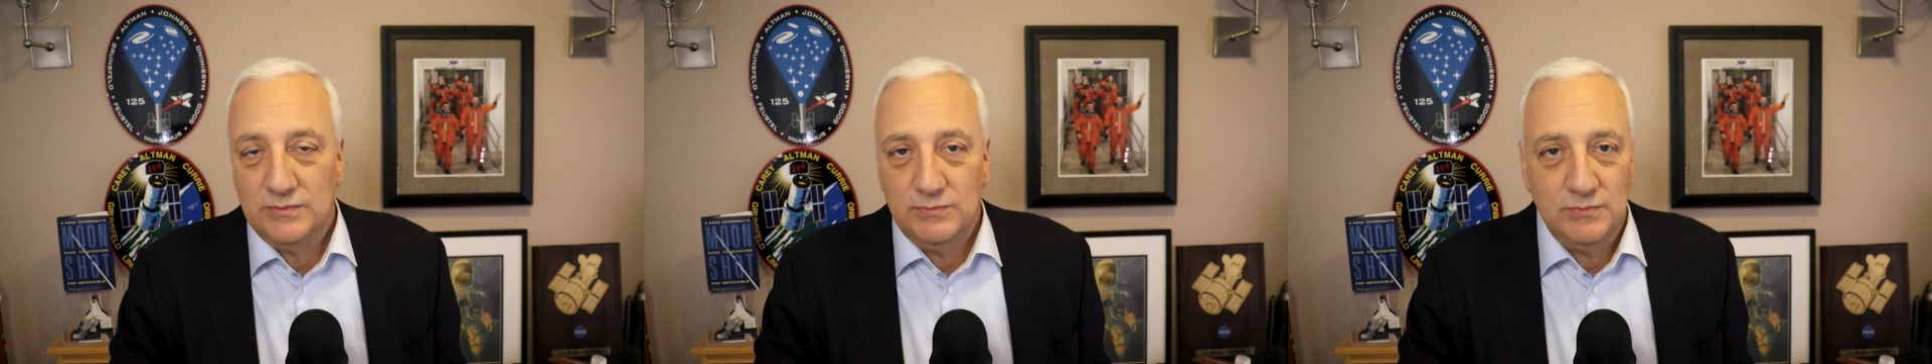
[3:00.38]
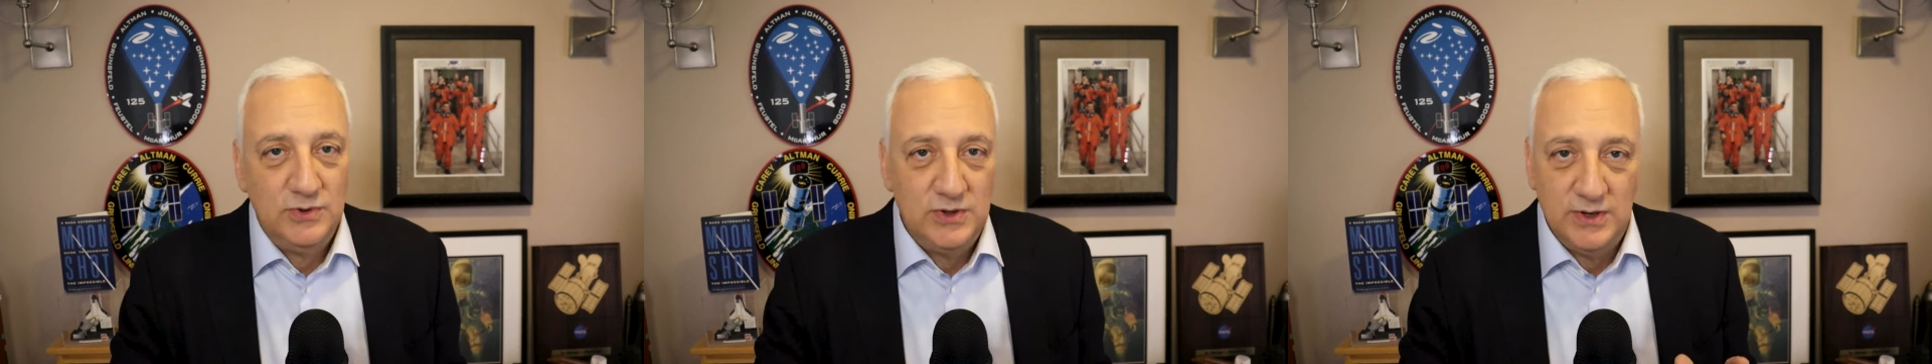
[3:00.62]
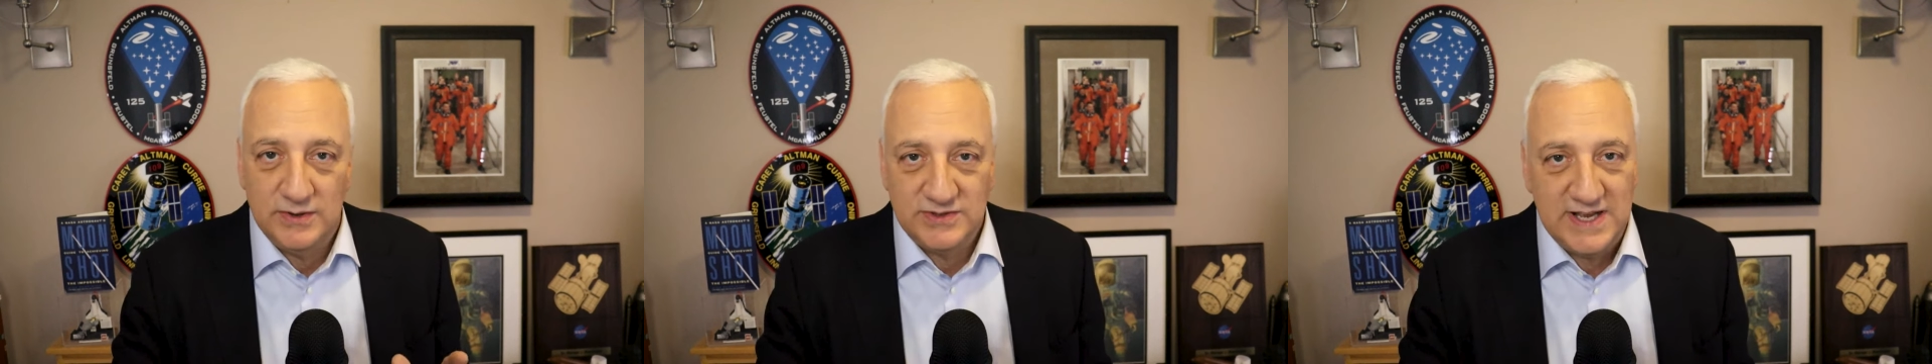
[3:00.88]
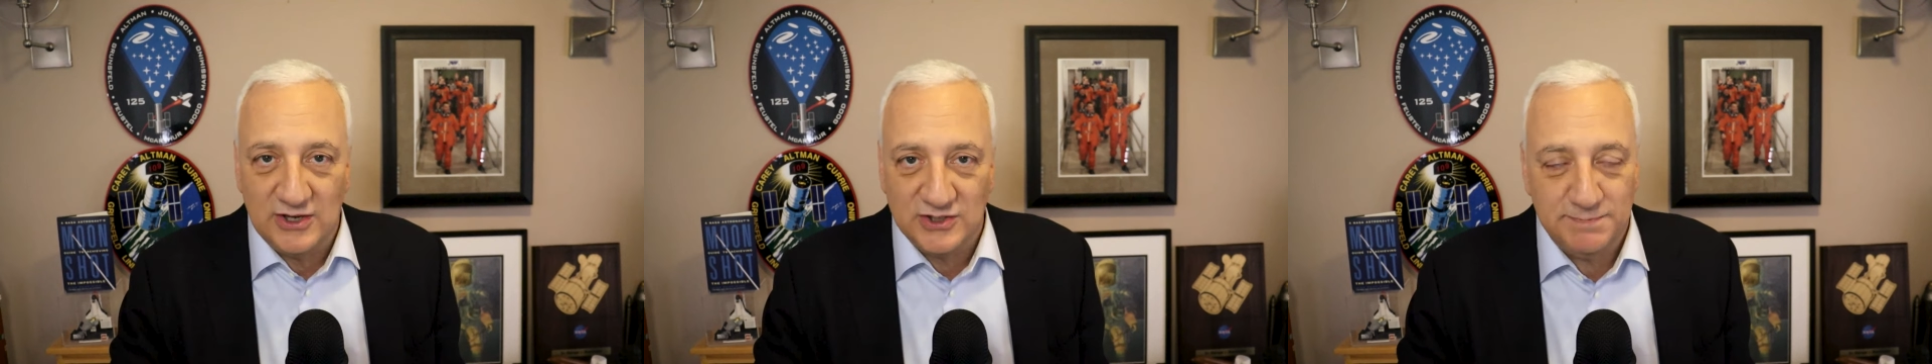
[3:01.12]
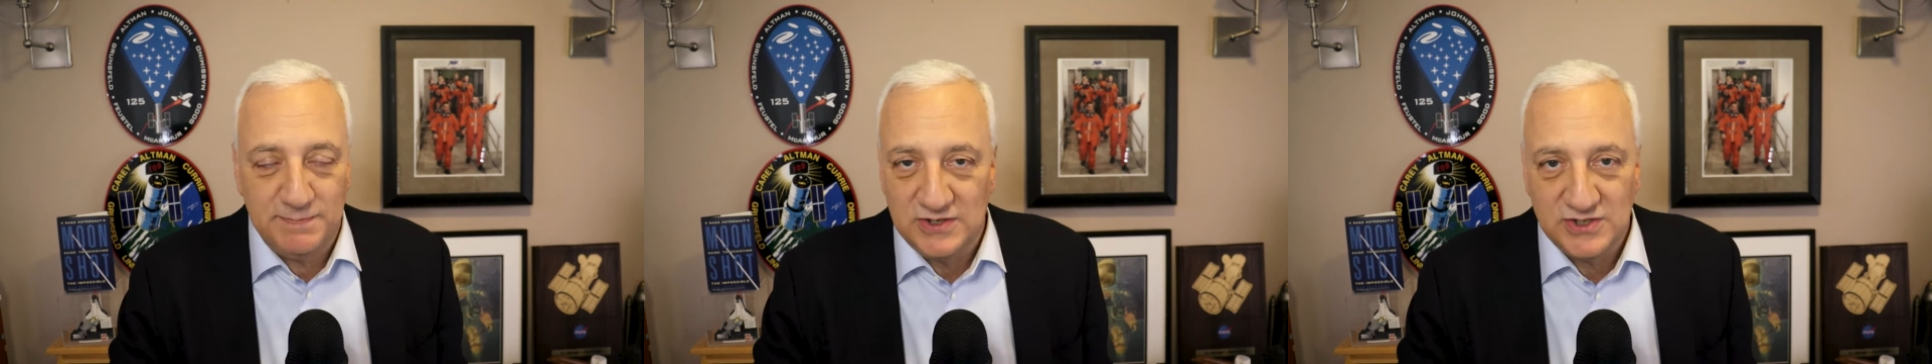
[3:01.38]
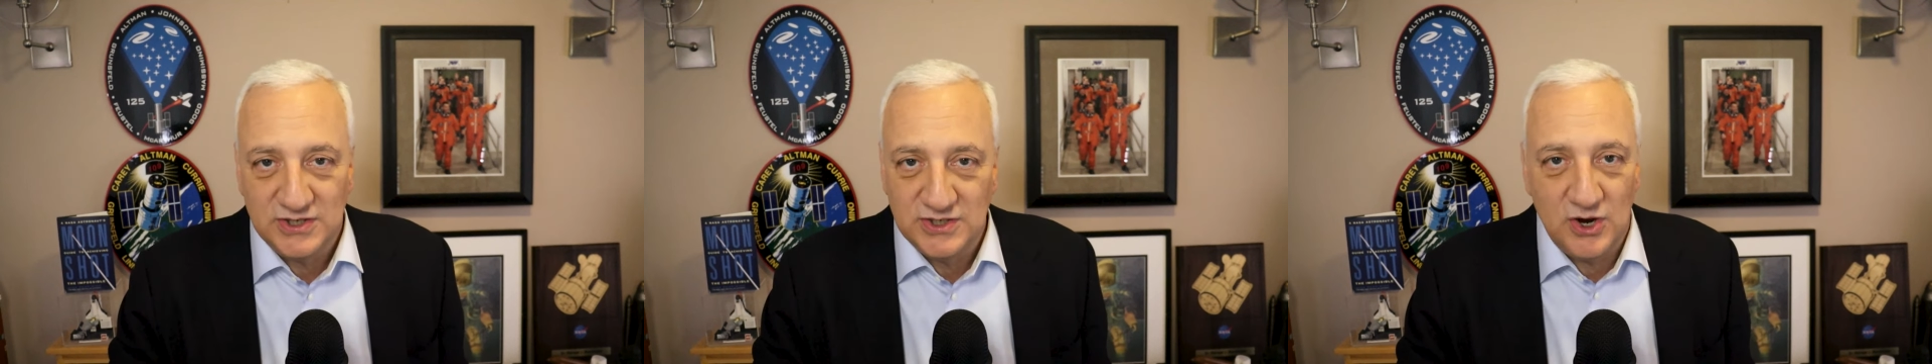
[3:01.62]
the sales pitch
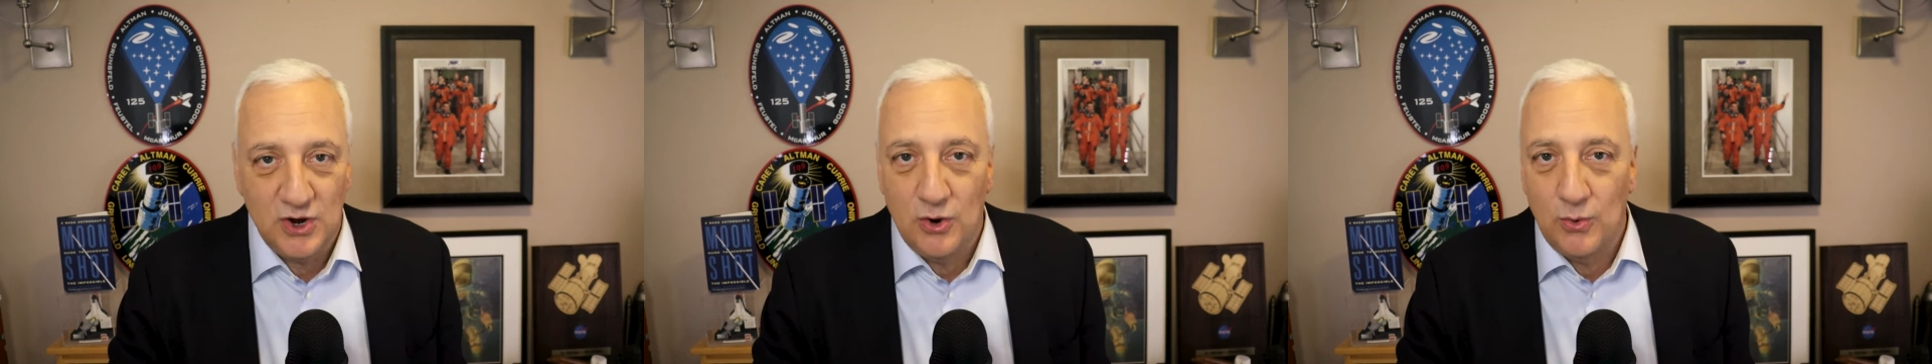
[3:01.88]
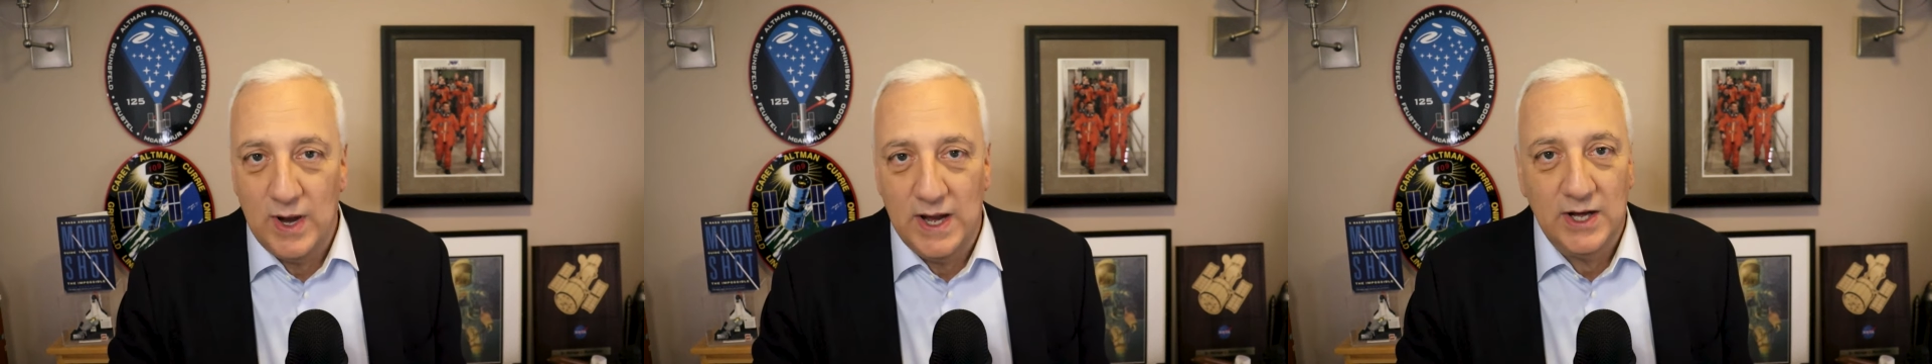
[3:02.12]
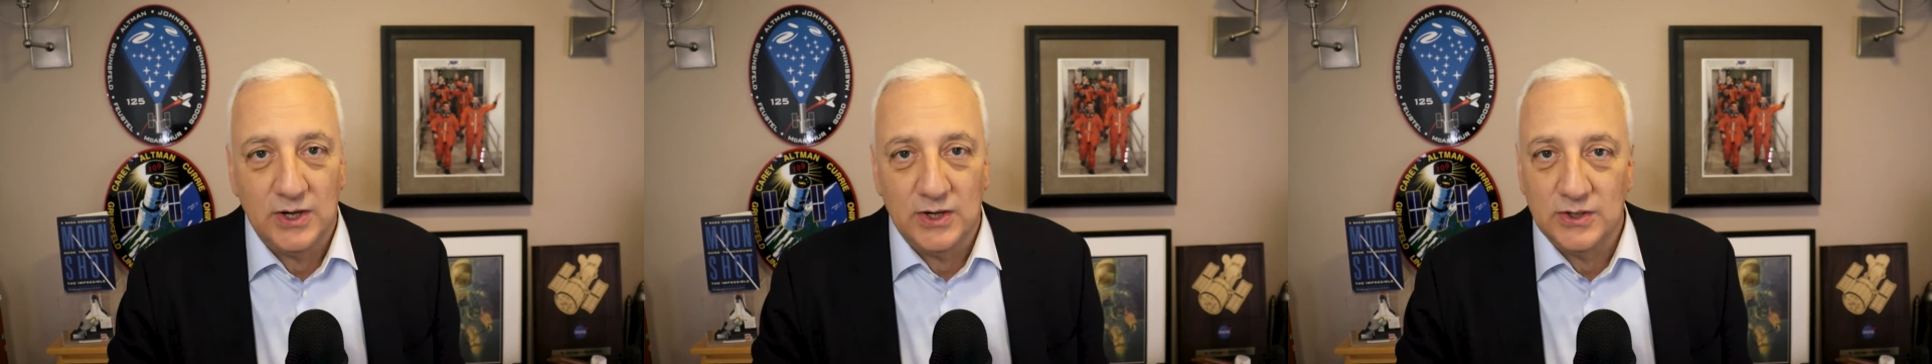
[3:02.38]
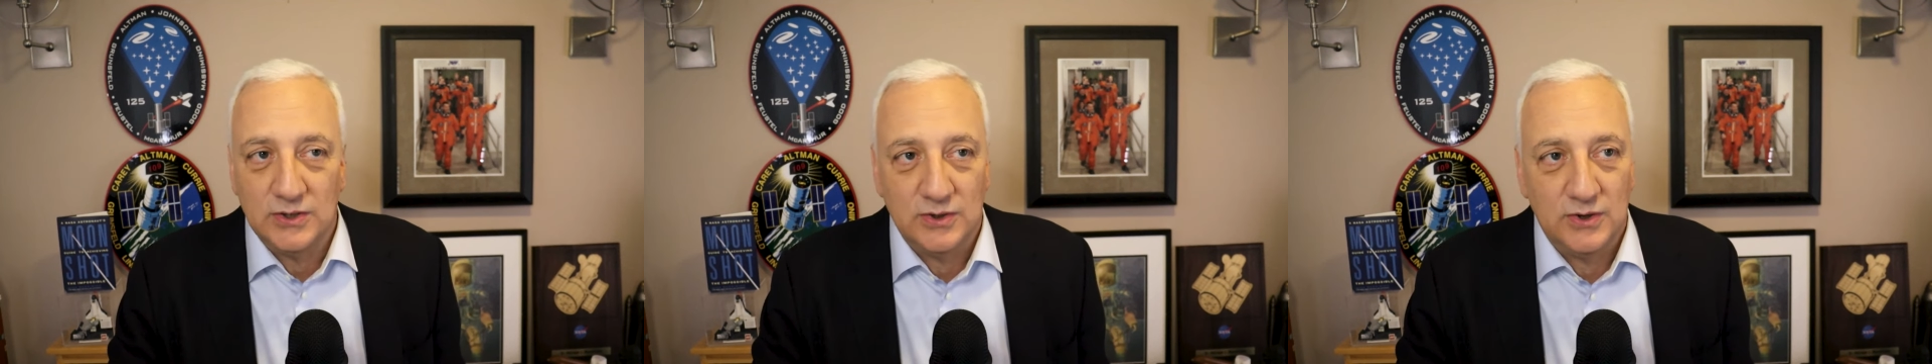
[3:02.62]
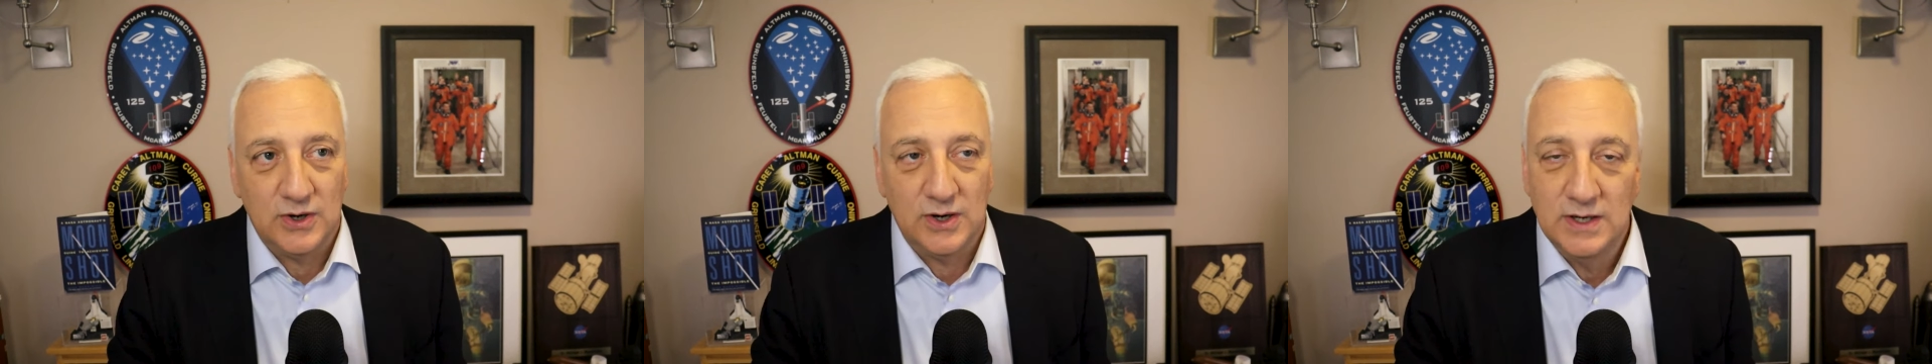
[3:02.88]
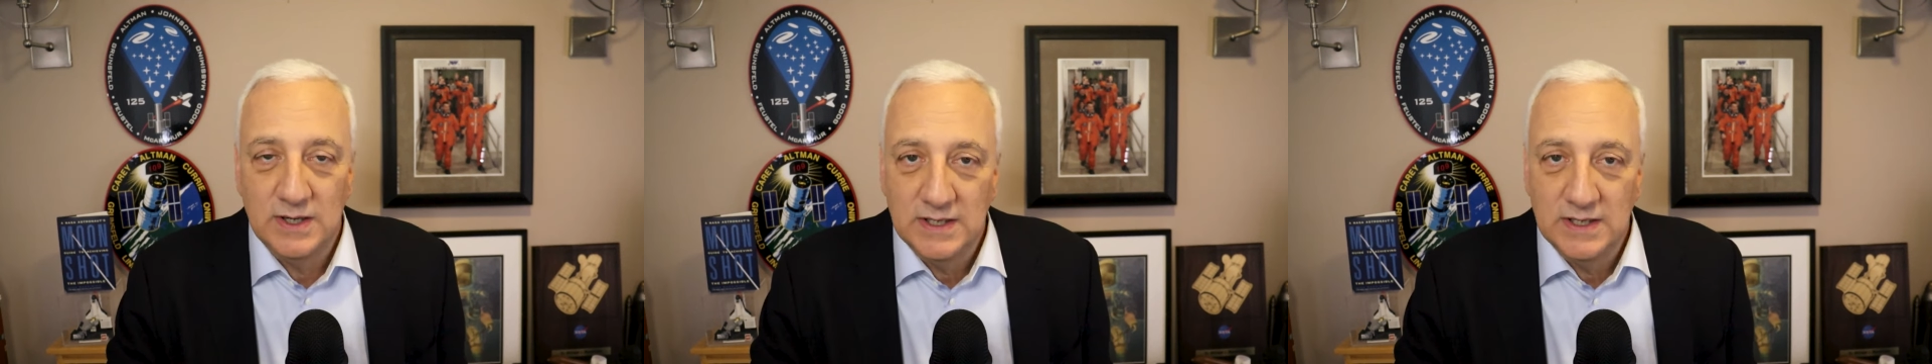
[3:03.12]
doesn't go well, or